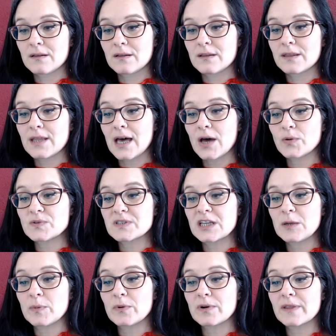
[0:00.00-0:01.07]
The
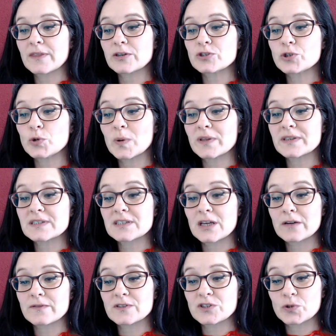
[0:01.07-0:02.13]
housekeeper and the 2 other
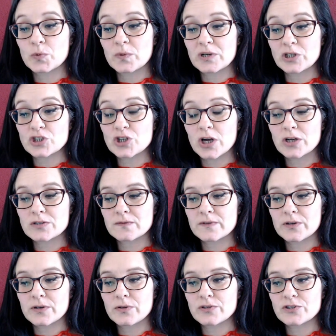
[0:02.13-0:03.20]
servants who were in charge of the
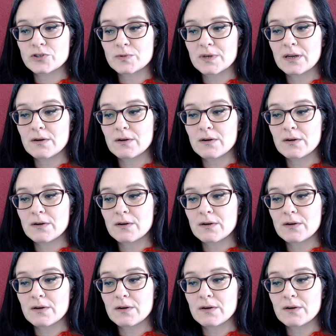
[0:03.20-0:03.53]
nursery